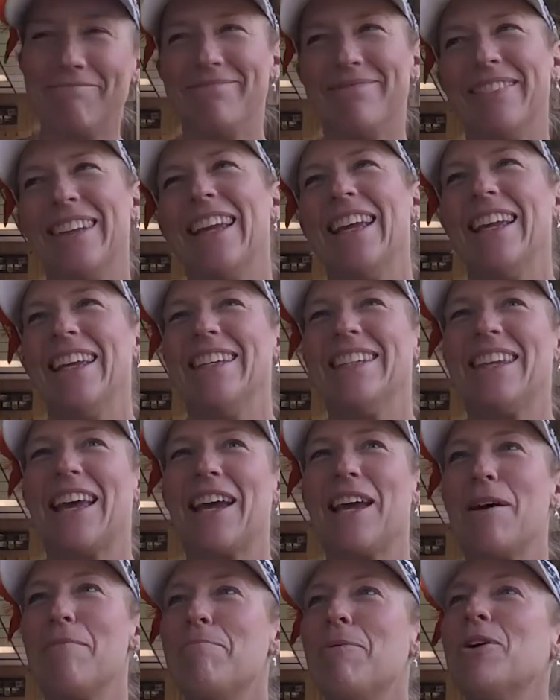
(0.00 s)
Yeah. It's
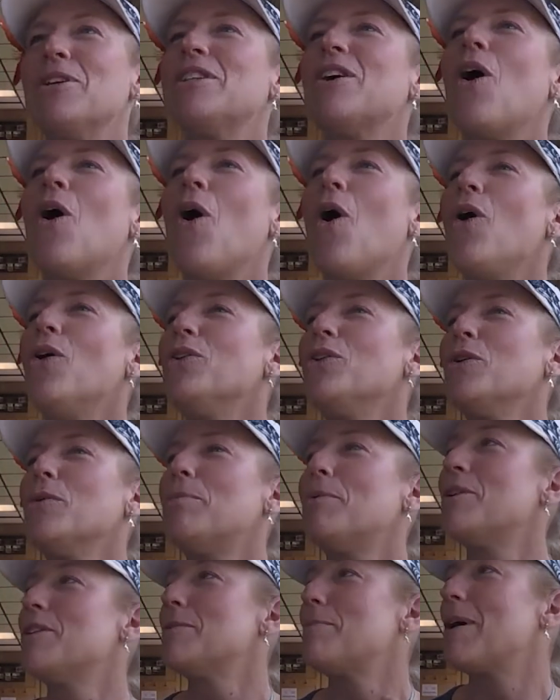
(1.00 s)
like it puts a whole new
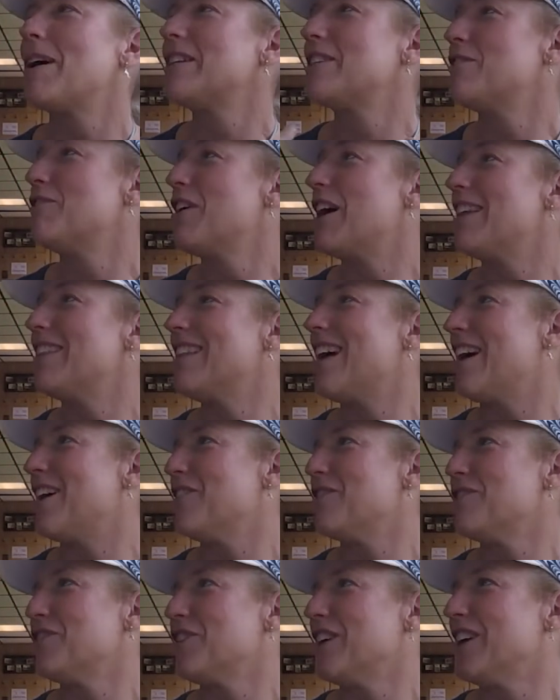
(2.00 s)
perspective on
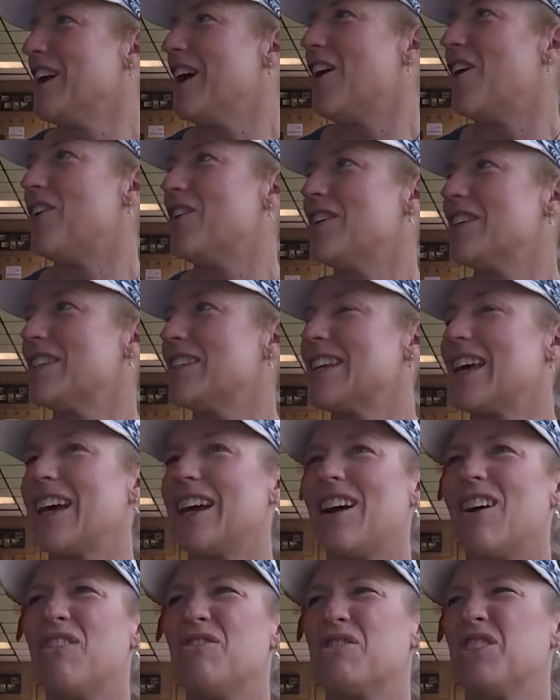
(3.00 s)
life, It's
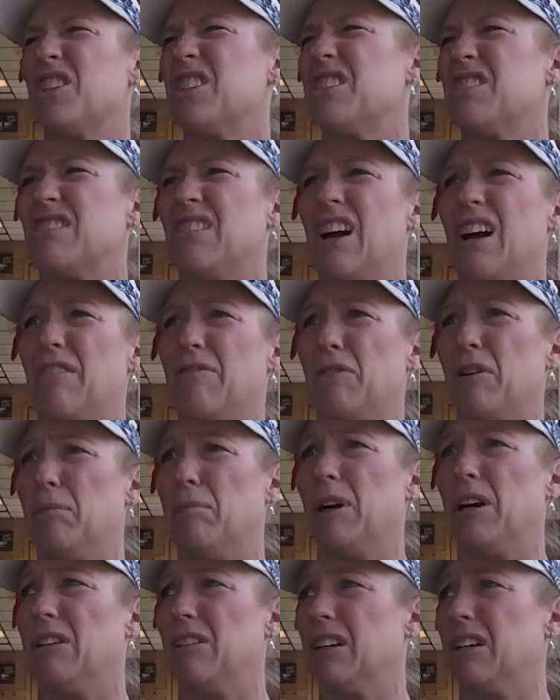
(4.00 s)
like, oh, just laugh
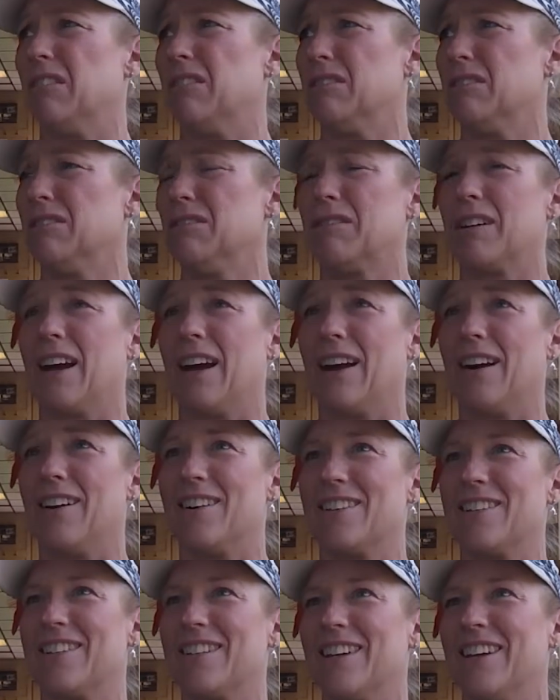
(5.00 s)
about it. Who
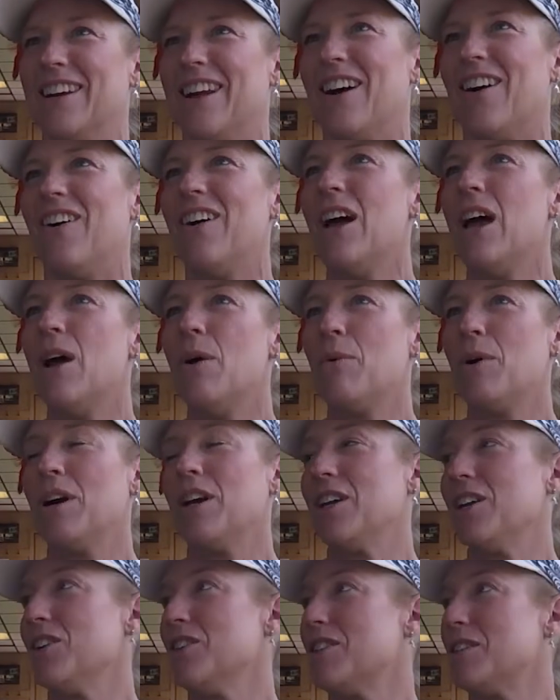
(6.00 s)
cares, Where
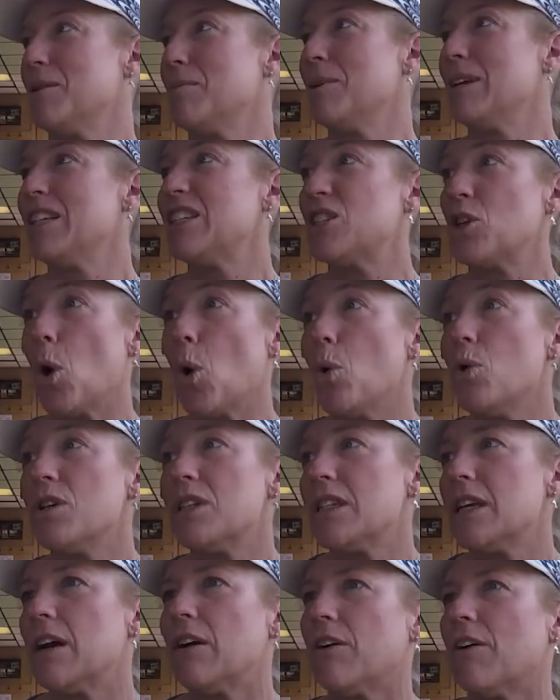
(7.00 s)
it used to be so
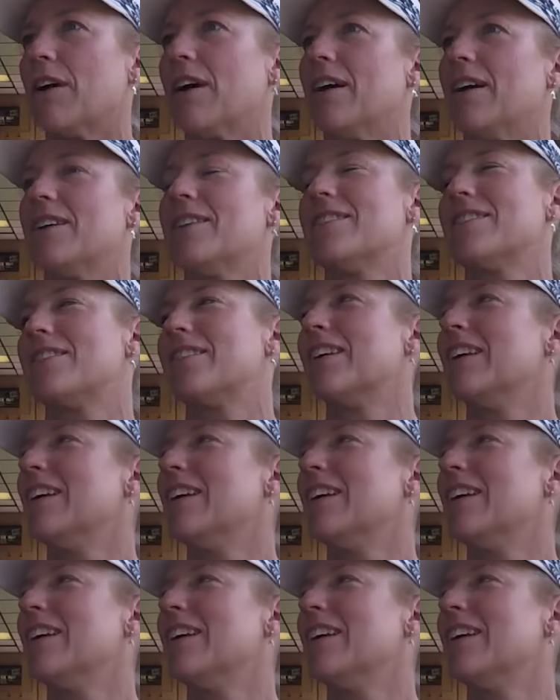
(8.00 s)
serious.